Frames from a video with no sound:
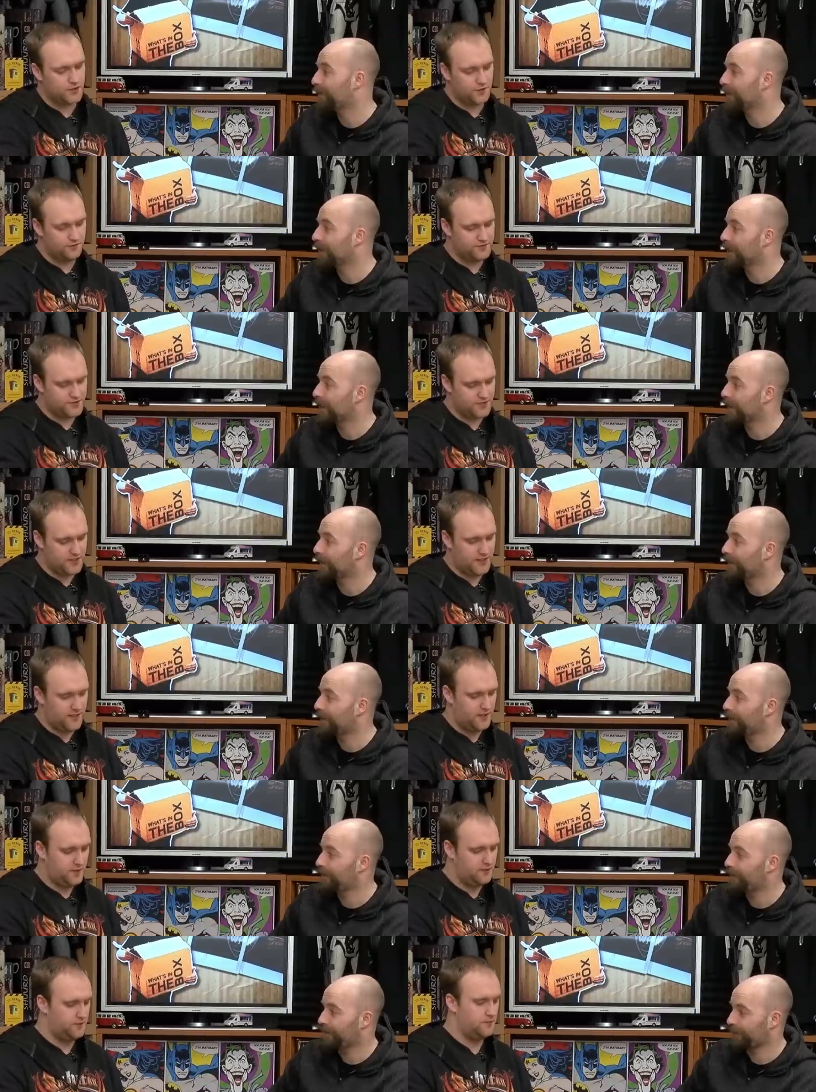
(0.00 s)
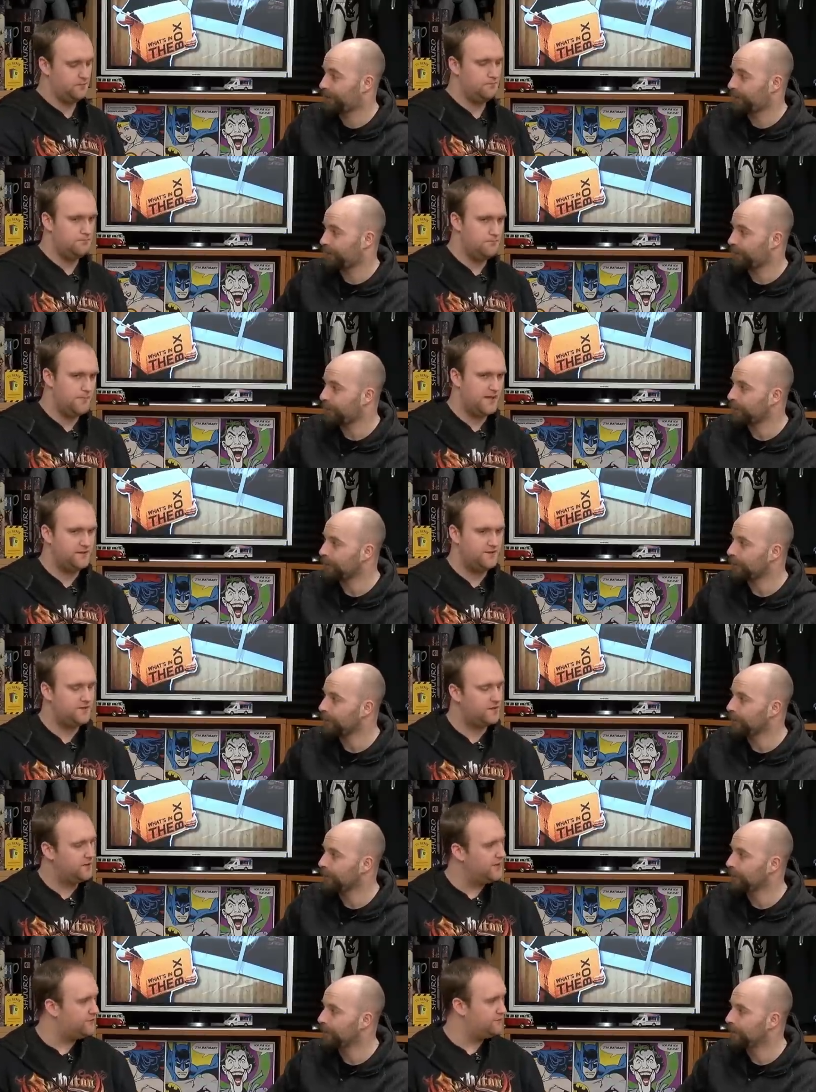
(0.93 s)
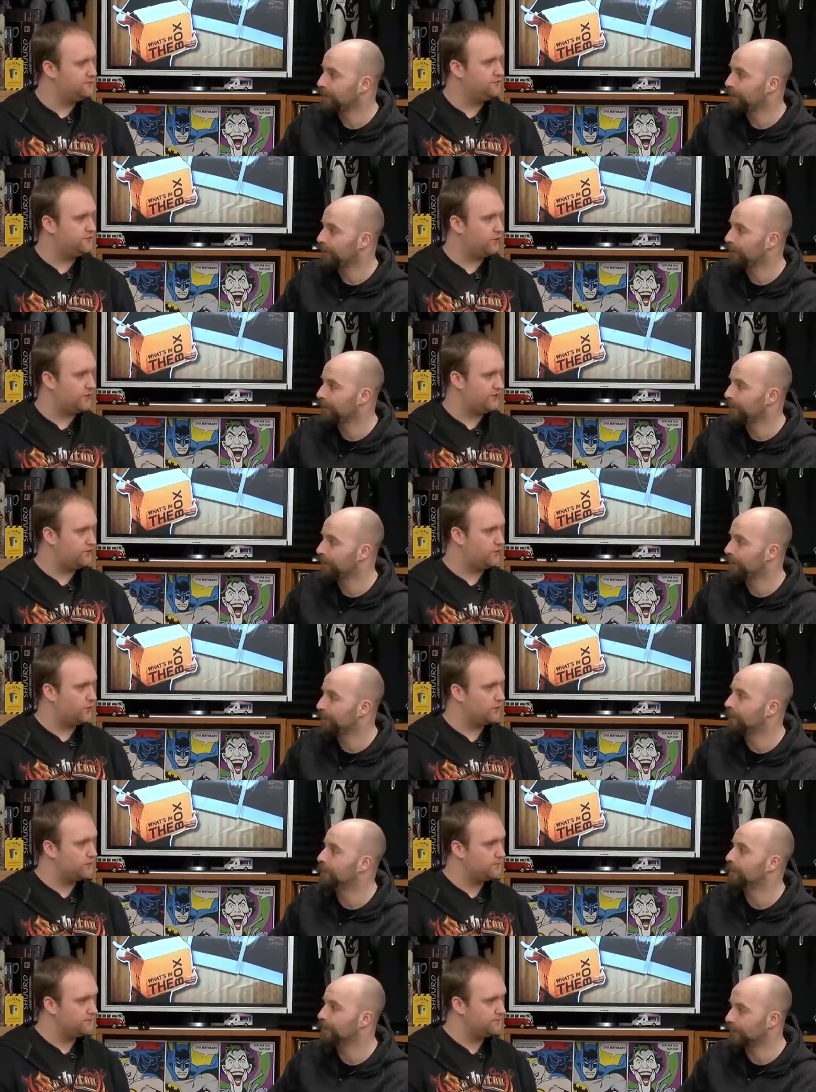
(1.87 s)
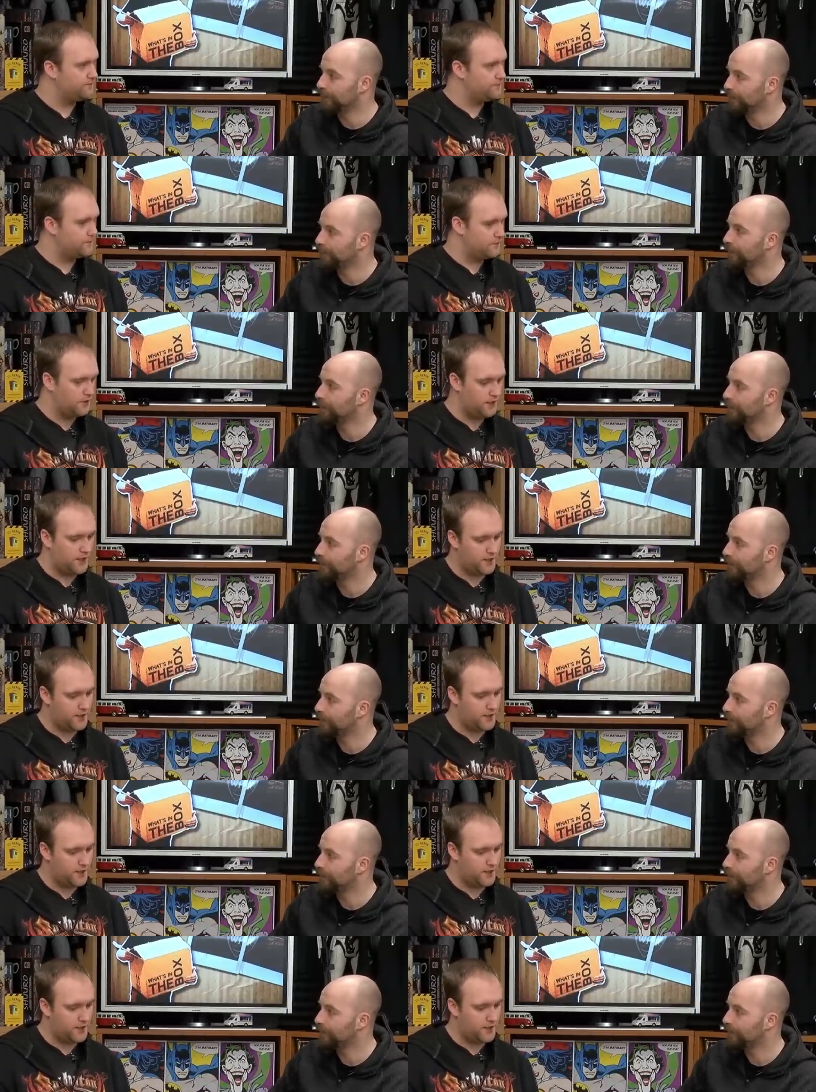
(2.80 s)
Speaker 1: service in mid to late '44. Mm -hmm.